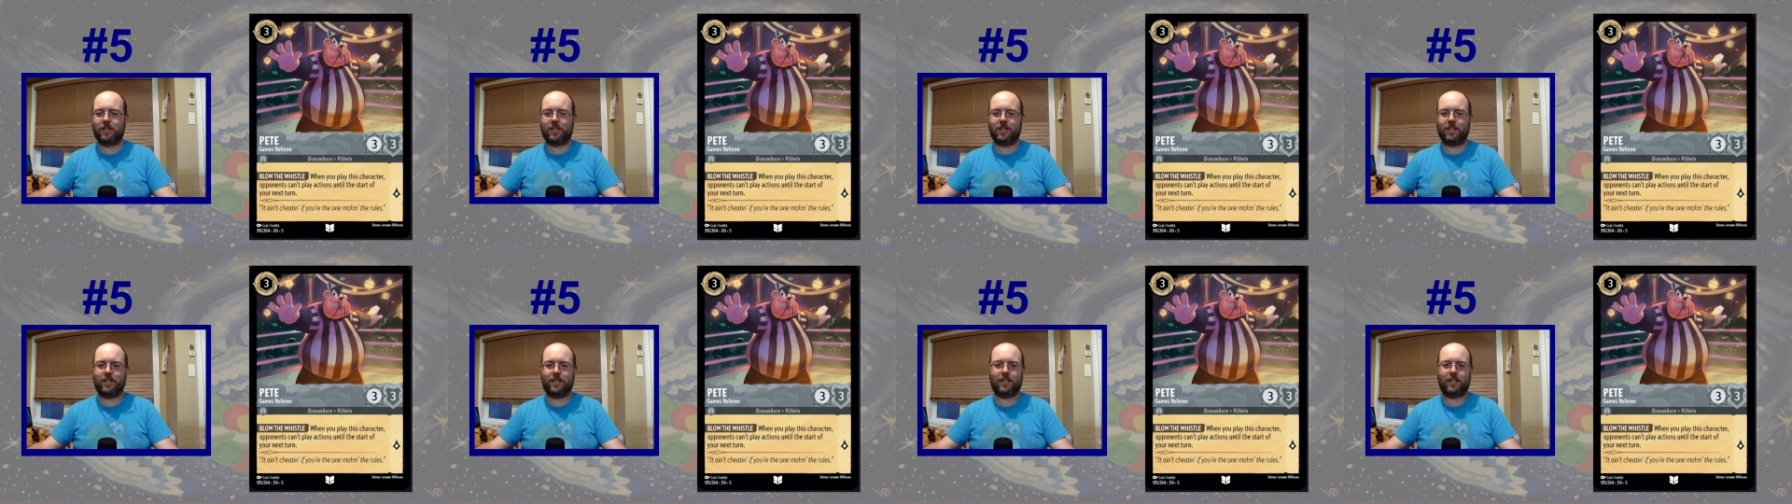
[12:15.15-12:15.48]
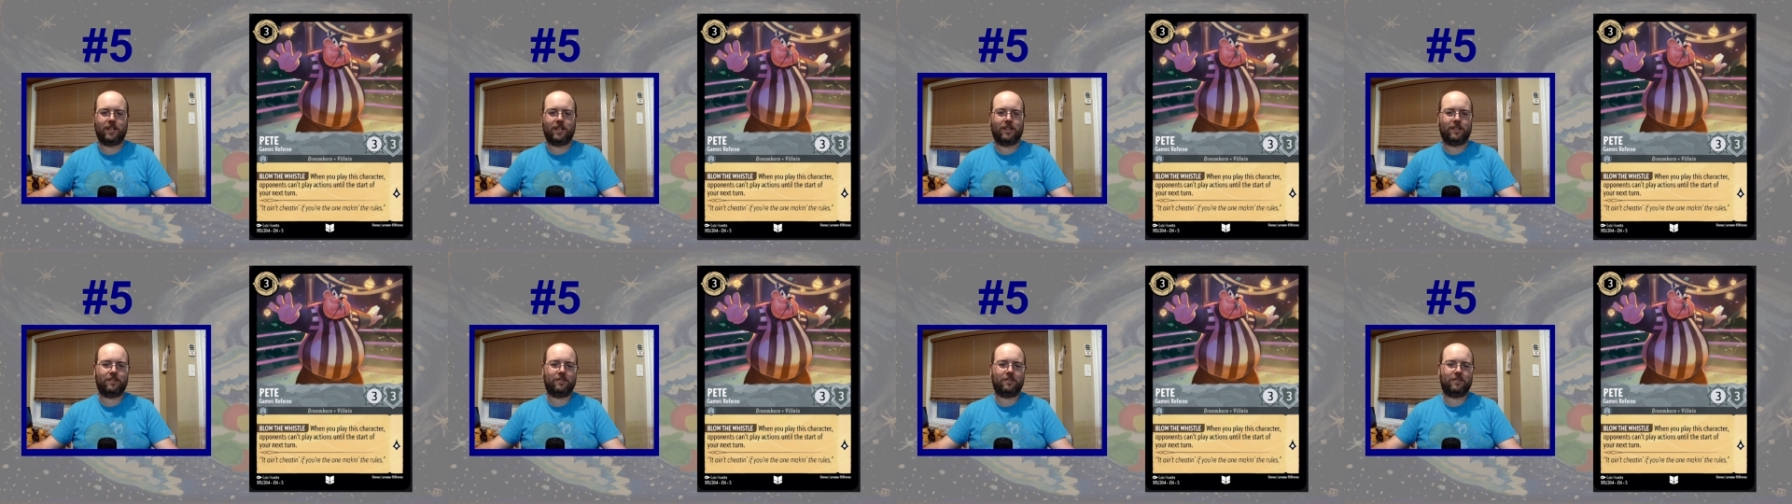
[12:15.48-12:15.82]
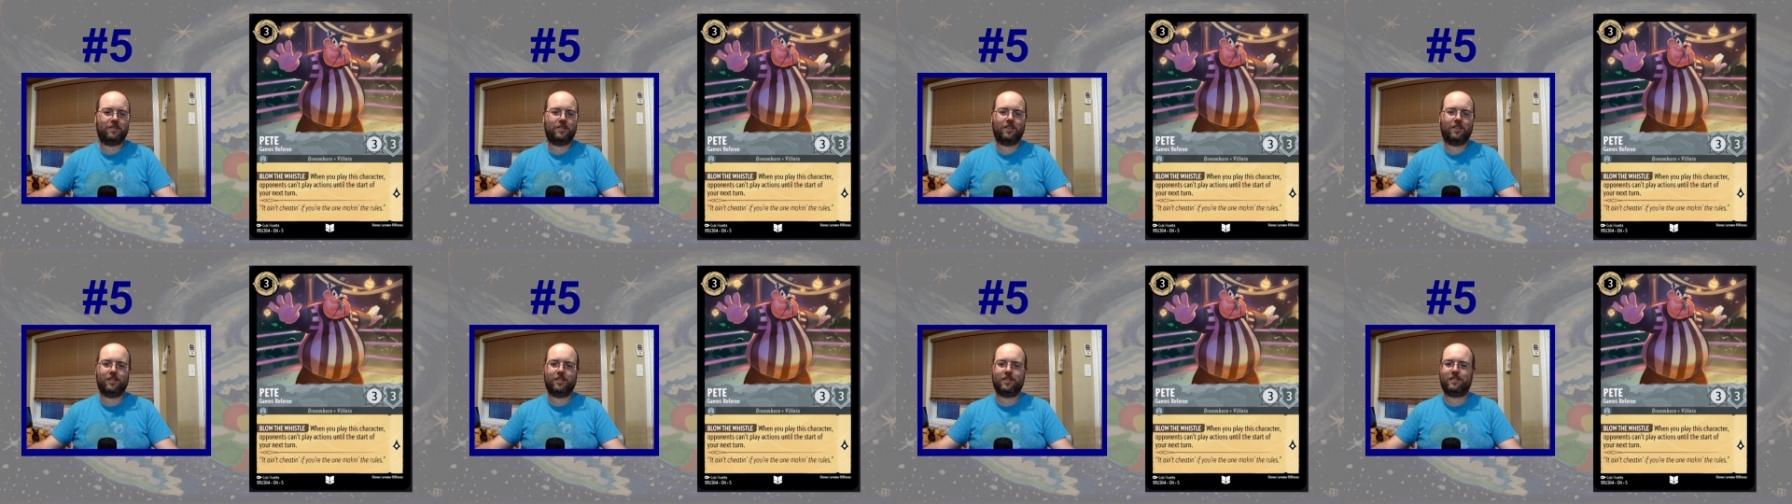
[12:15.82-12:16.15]
he can
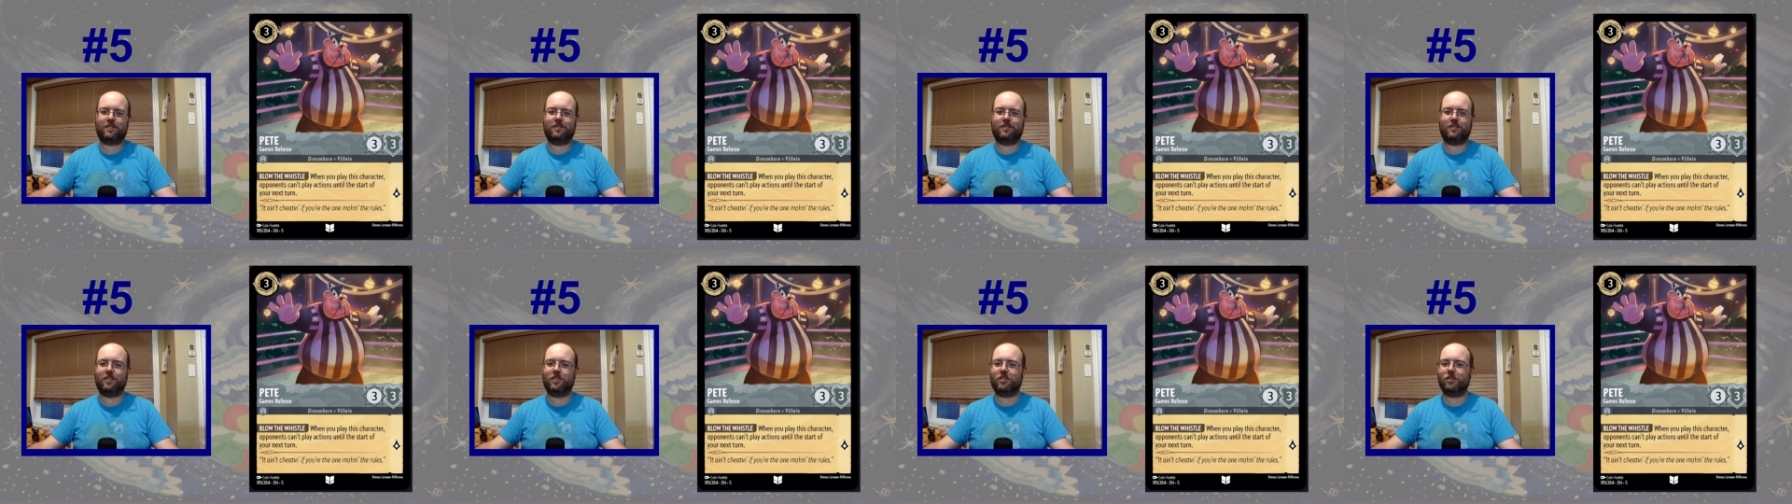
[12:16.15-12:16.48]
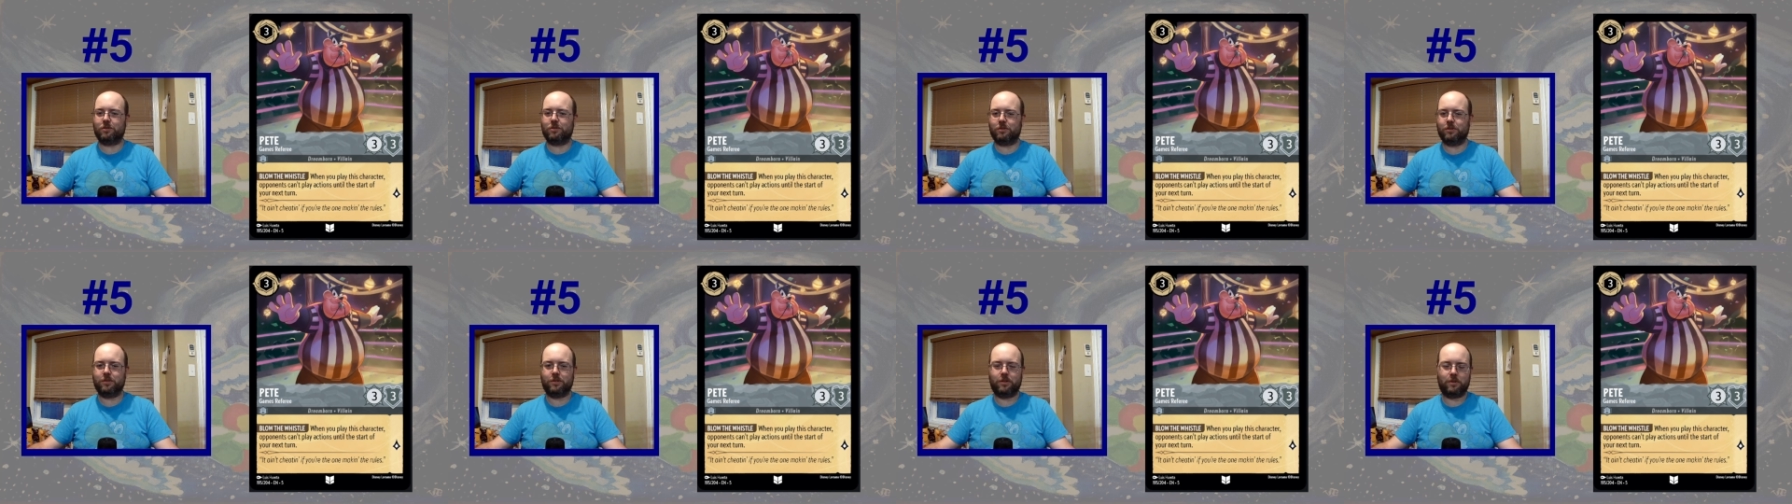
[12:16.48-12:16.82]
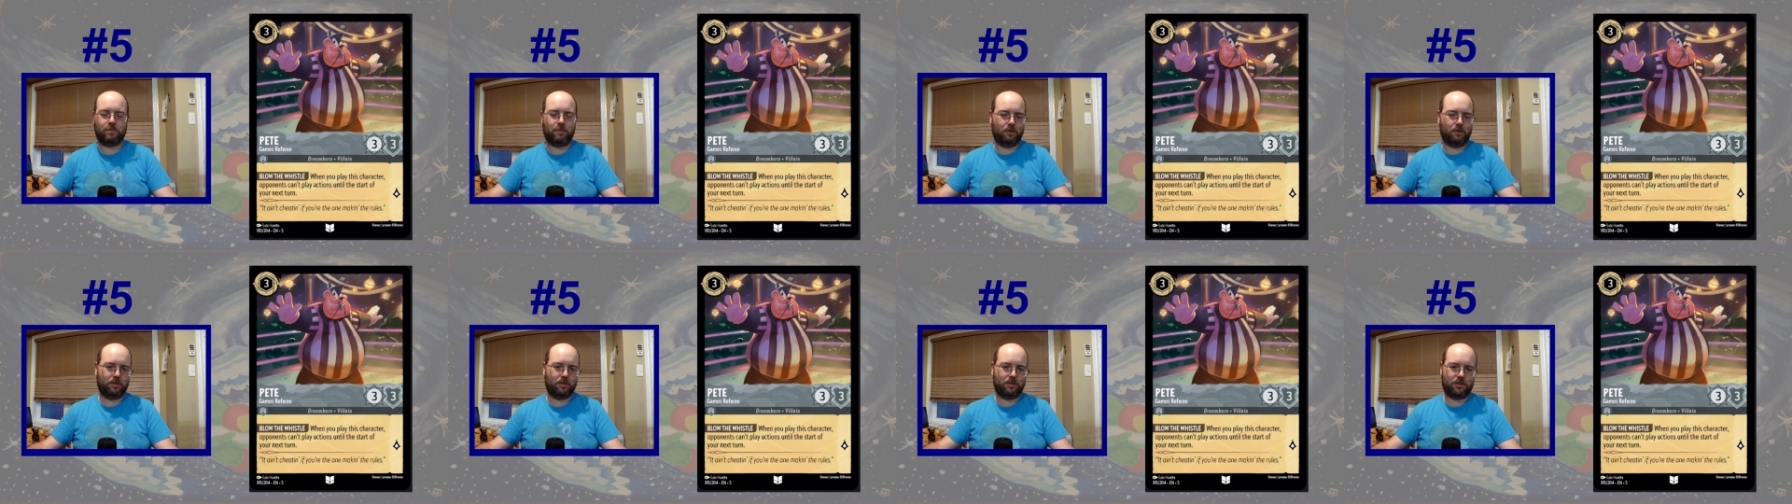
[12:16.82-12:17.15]
just destroy your
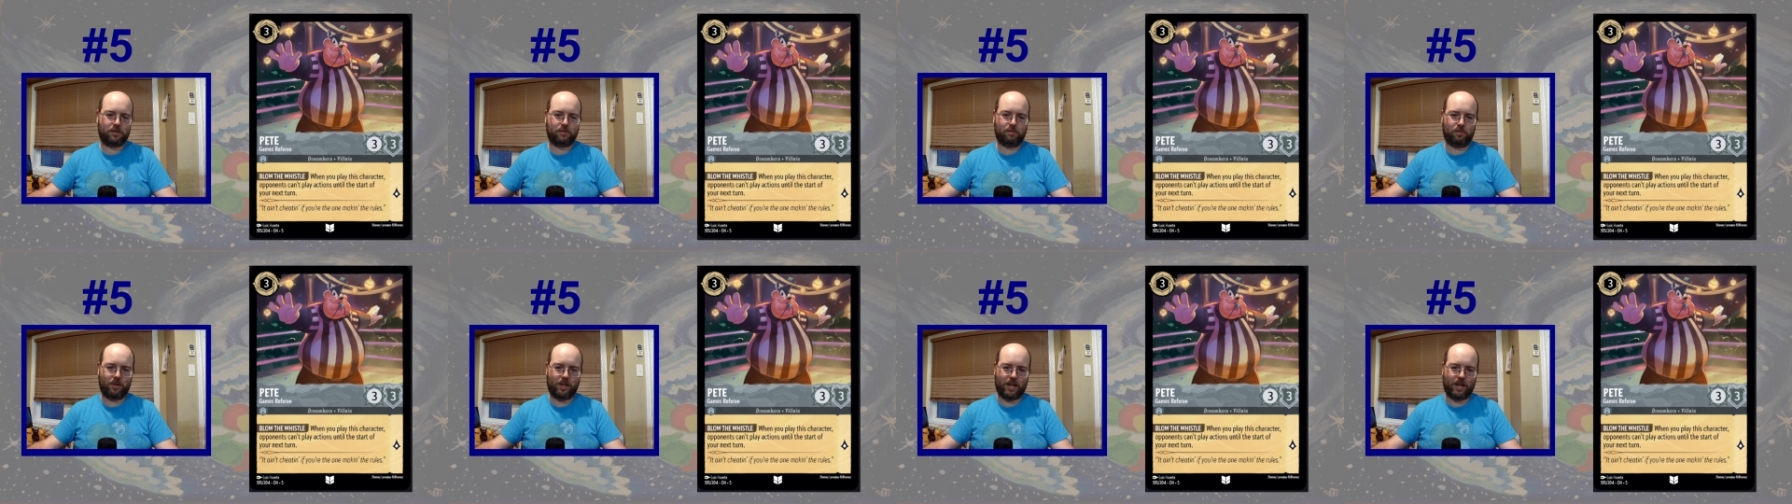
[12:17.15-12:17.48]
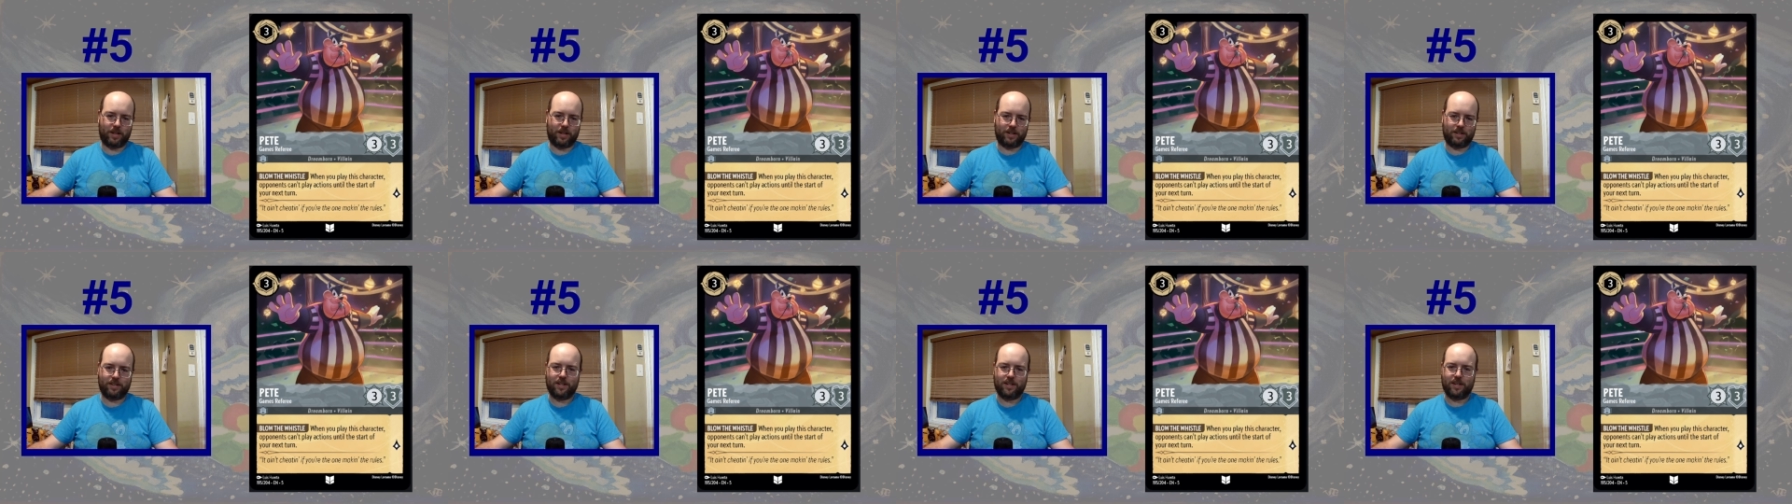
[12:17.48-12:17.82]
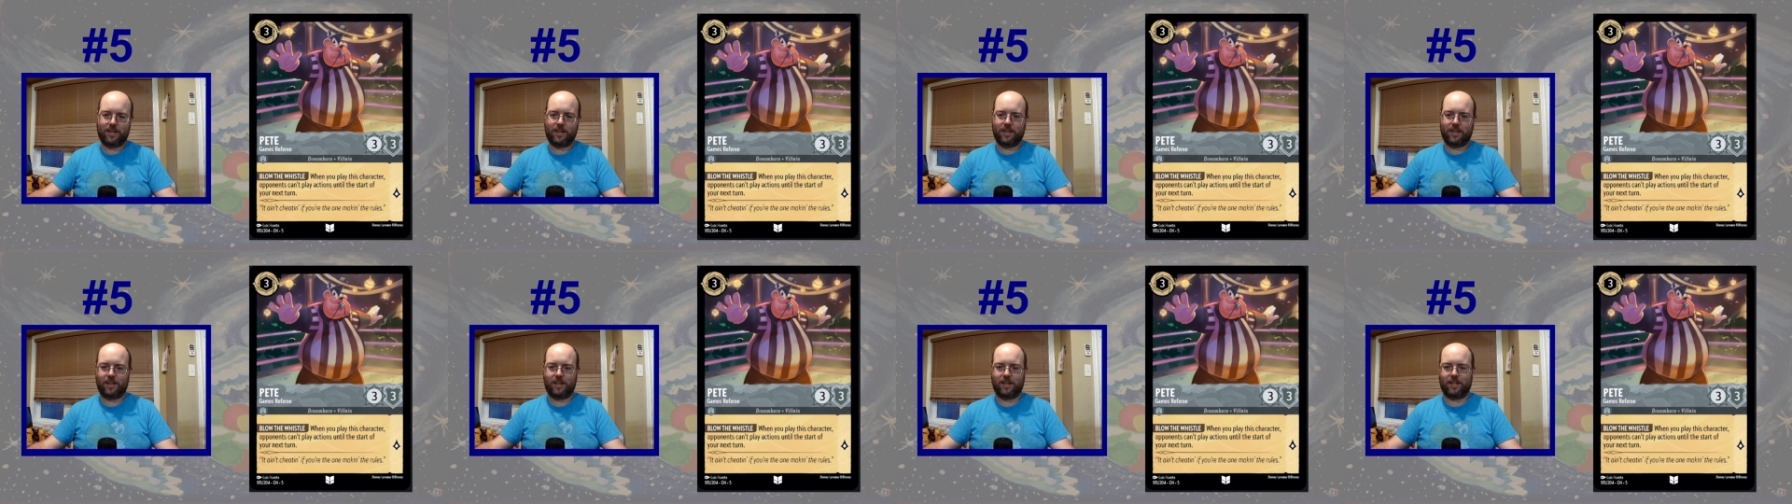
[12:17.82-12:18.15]
opponent's plan
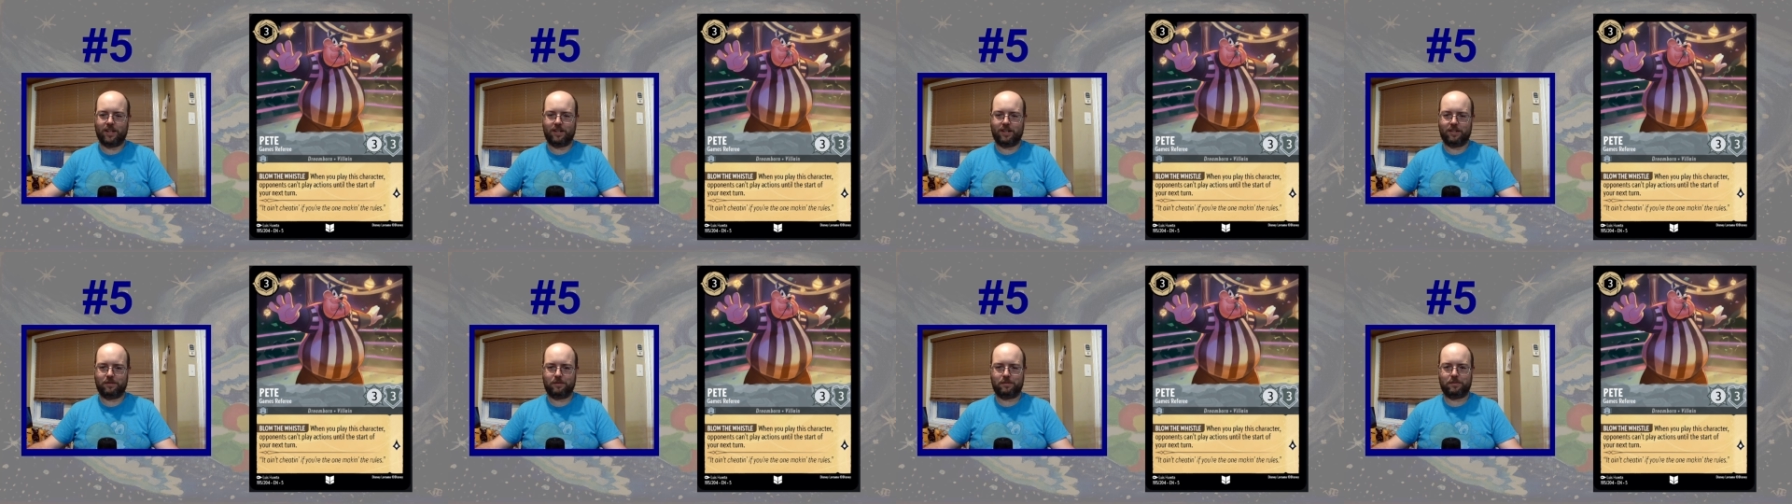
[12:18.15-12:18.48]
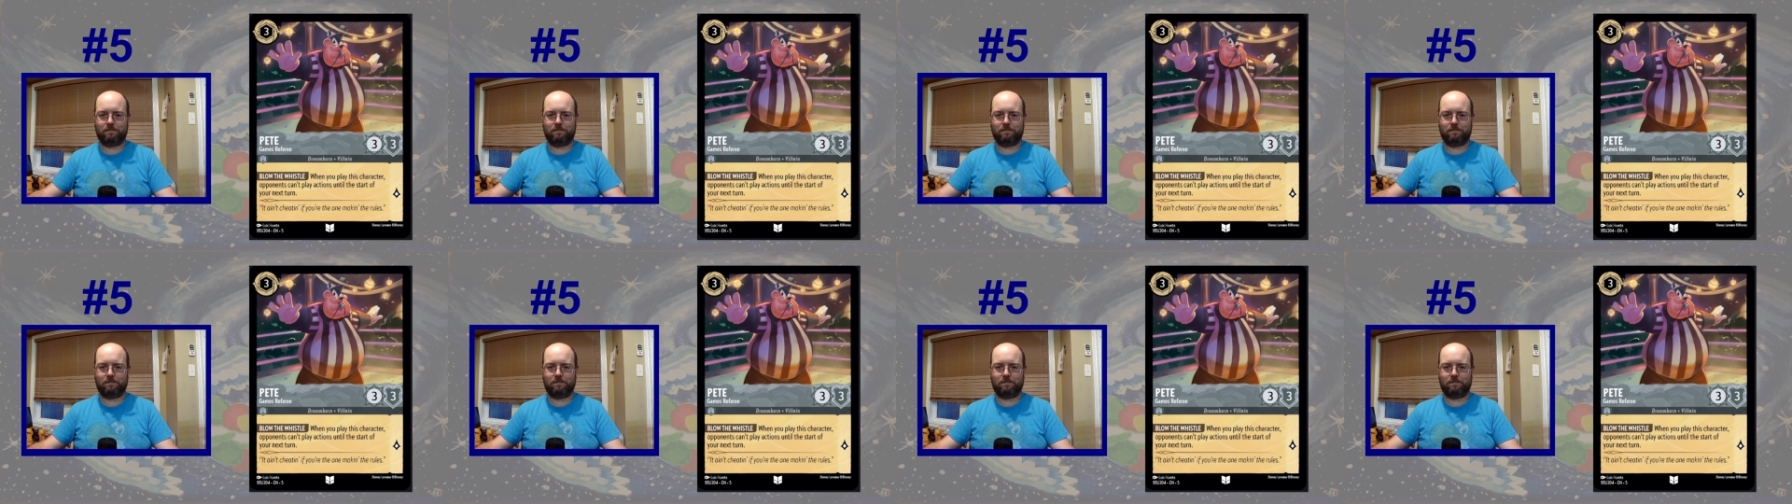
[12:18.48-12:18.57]
and